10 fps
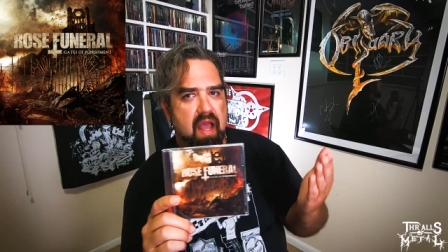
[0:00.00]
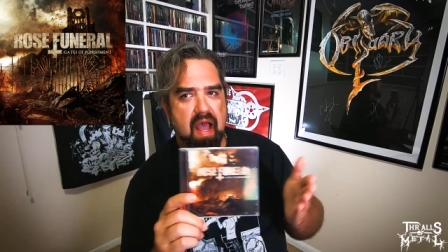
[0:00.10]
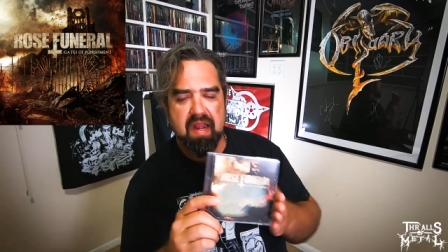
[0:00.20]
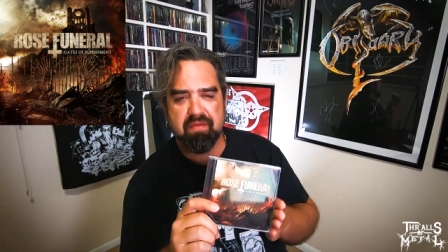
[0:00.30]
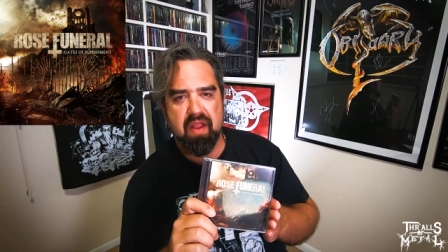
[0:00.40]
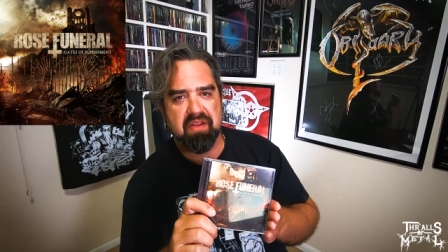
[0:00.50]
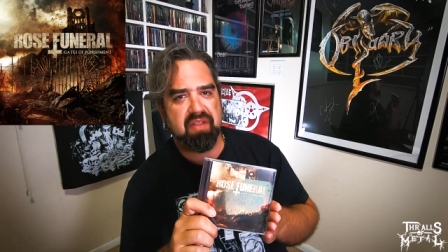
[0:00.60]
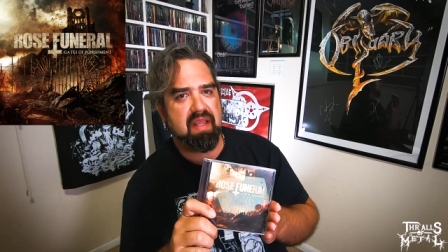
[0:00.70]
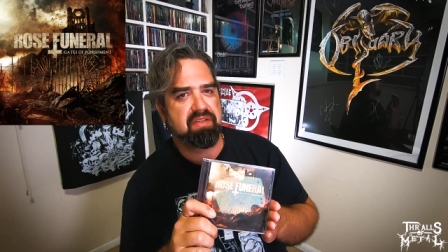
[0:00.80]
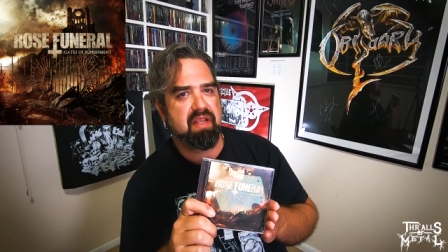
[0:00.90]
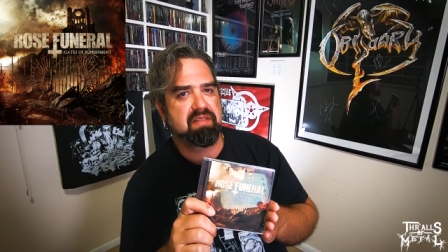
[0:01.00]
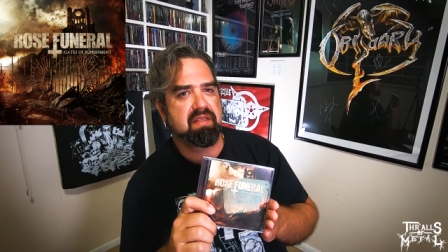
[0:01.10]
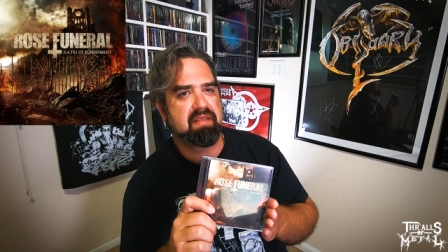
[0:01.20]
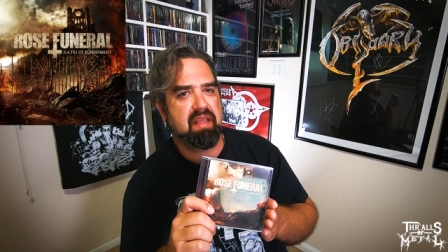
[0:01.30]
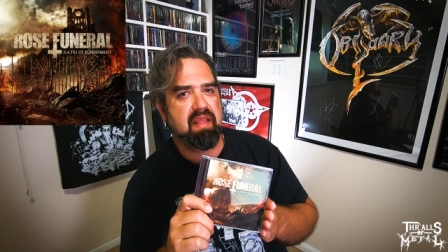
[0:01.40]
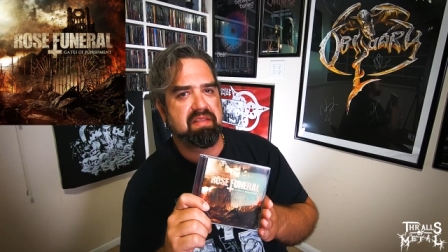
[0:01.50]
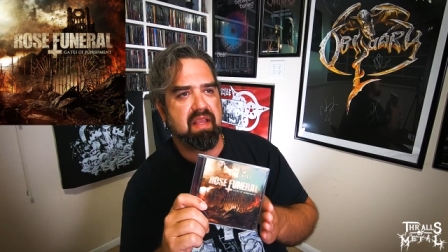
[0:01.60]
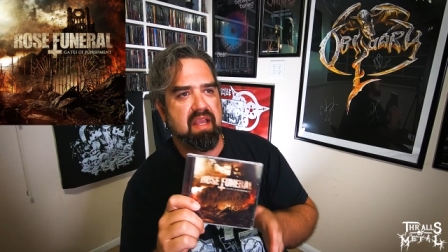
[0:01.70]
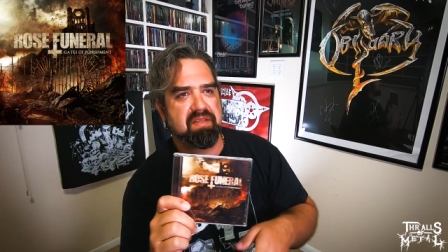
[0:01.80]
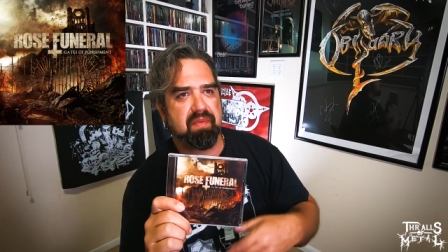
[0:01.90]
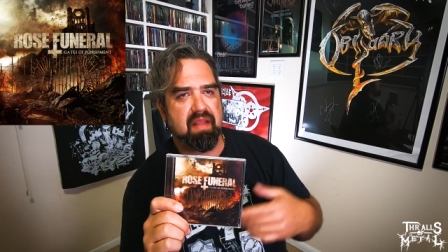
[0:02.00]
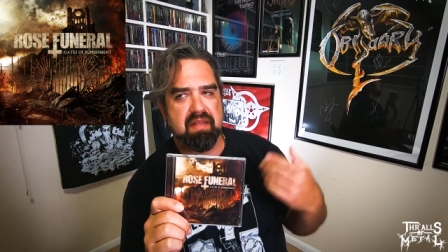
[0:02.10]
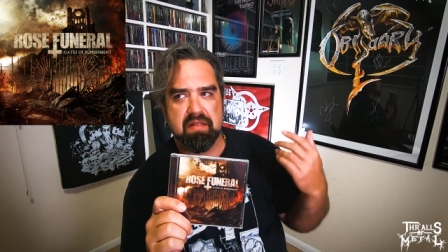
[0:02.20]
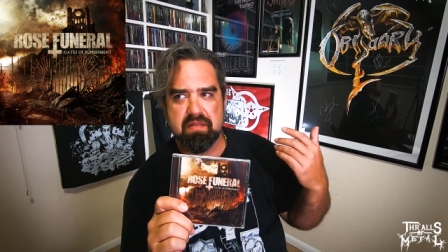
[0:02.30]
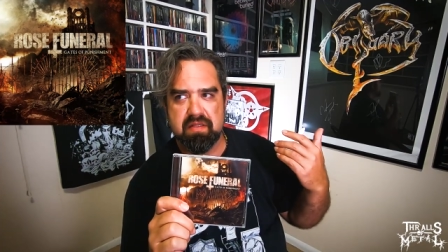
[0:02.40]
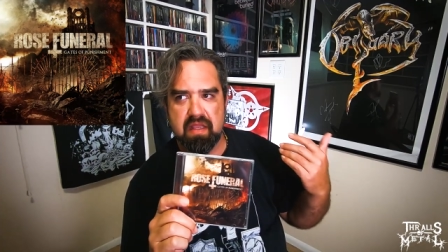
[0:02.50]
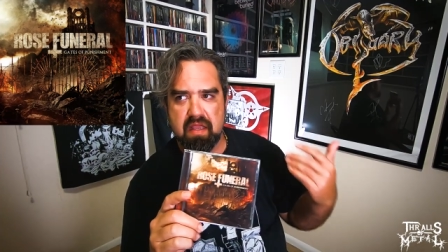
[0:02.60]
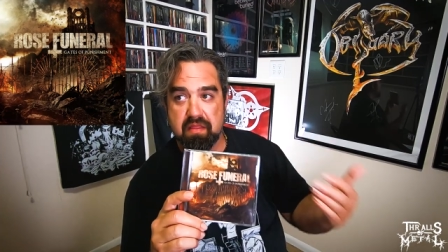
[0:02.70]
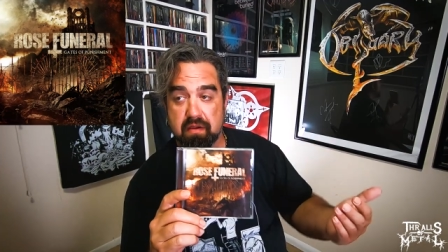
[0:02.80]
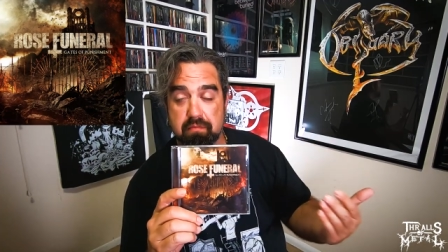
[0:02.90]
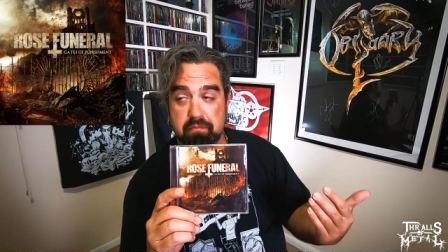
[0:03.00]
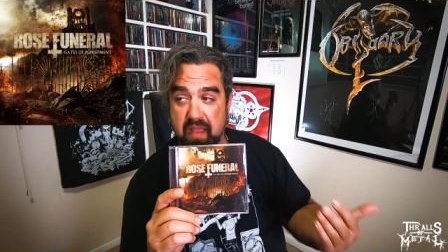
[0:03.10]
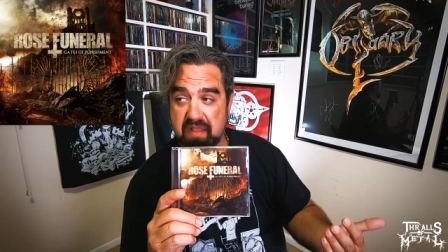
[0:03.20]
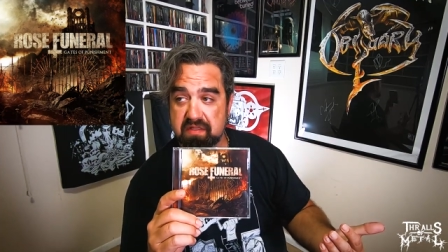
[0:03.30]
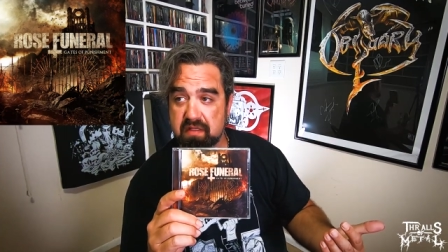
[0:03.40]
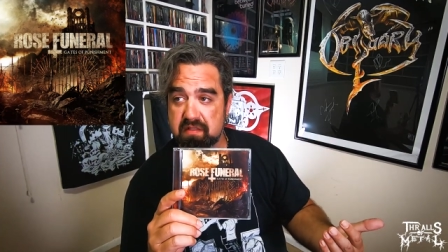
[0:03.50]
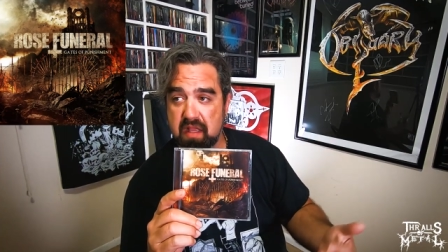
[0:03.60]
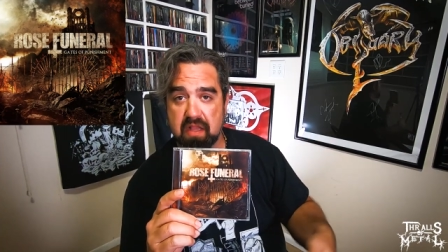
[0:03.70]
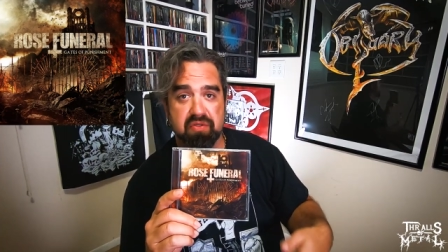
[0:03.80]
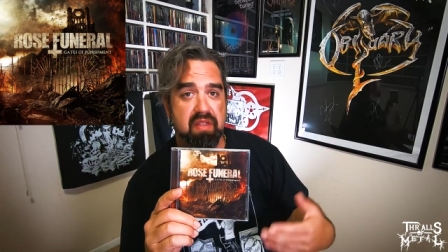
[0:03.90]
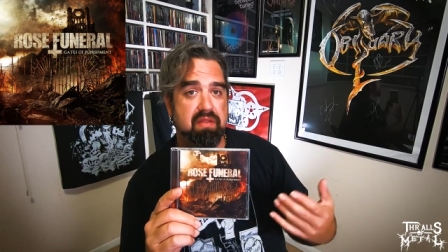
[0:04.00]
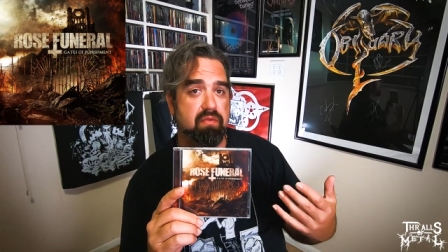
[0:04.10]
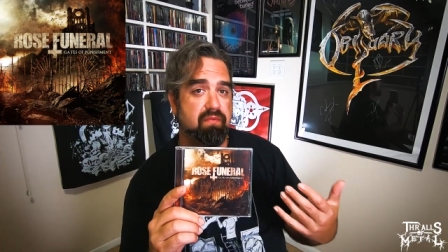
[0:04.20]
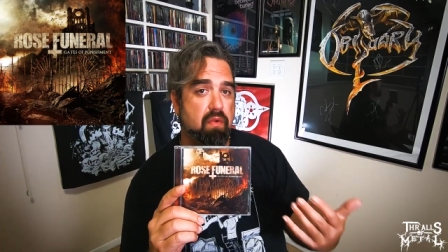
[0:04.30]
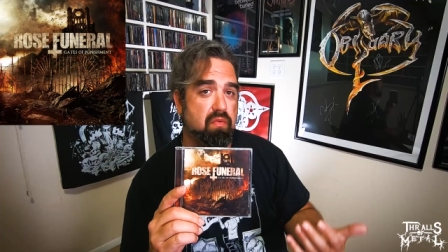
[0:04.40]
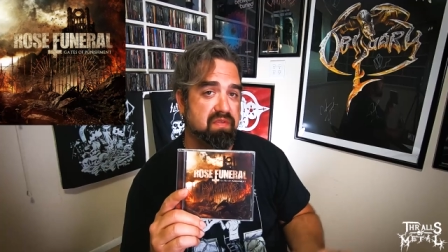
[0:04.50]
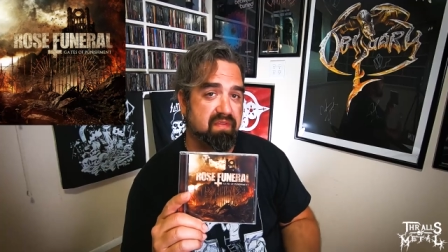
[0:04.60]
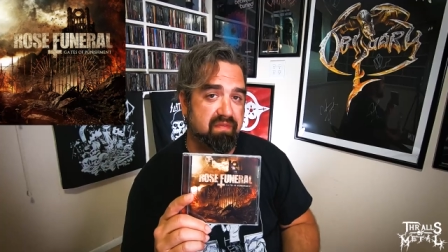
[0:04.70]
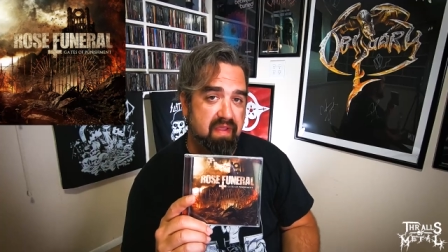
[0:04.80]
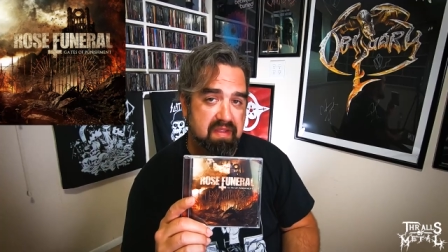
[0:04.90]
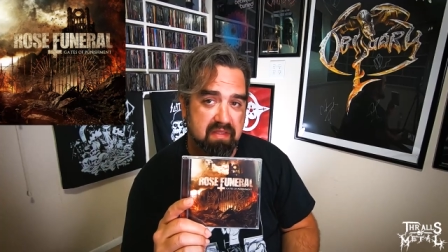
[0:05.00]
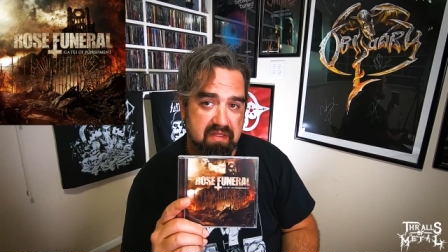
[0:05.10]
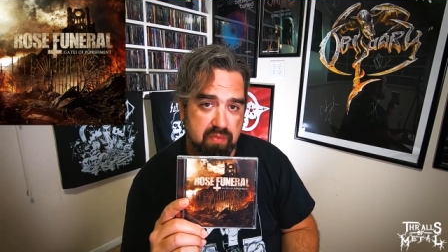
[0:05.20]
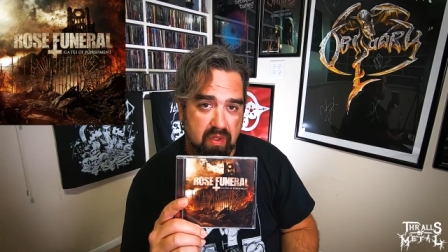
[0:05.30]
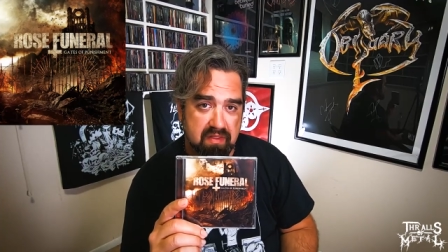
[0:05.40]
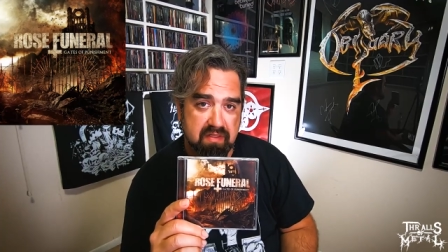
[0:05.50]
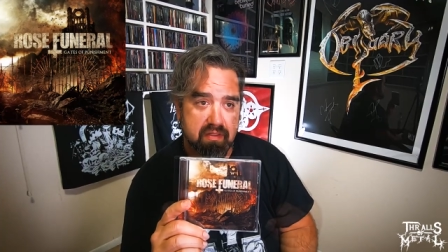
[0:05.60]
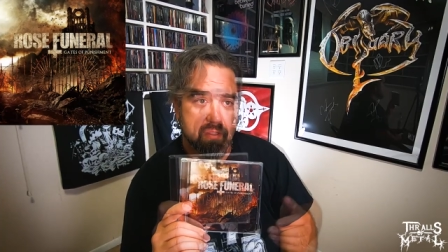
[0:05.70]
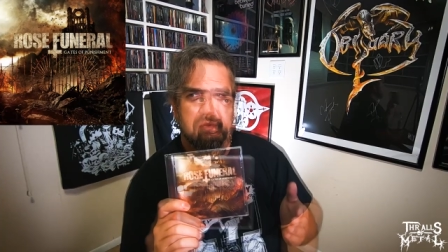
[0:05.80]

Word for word: I never actually got a chance to see these guys, but I did see their bassist actually do vocals for the Faceless once.